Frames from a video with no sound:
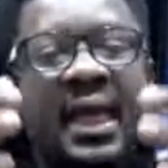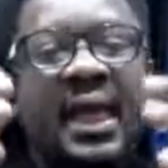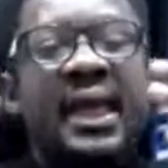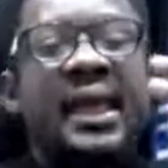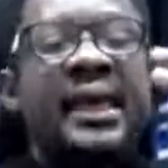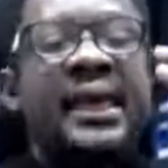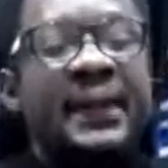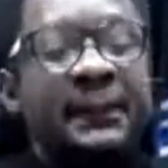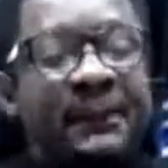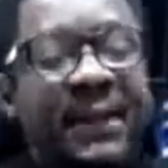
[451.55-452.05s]

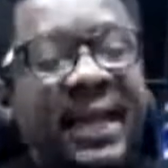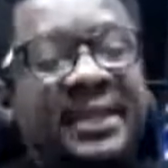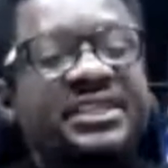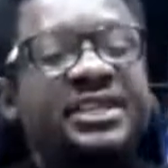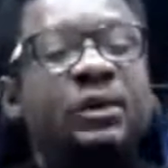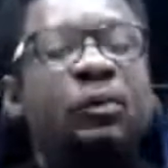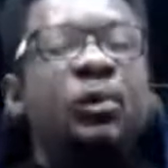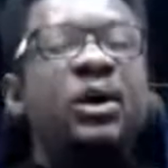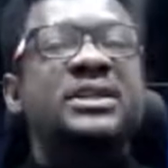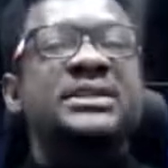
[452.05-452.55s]
Imagine
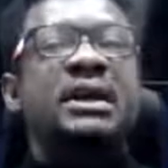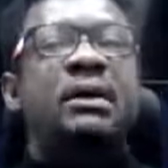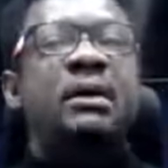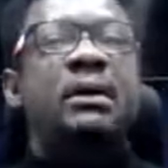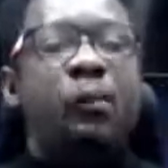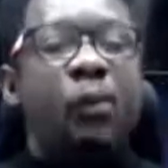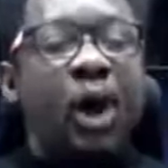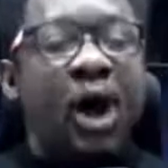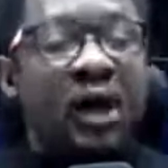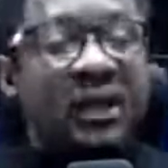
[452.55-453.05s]
what our
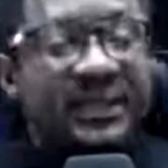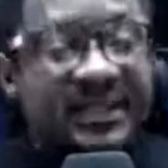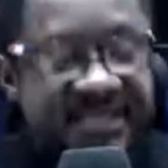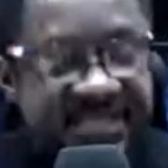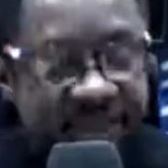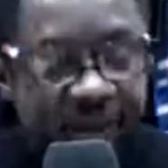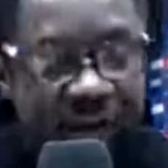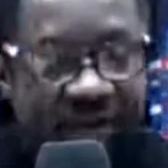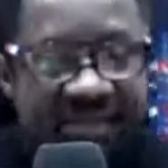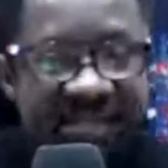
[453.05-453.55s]
world has lost.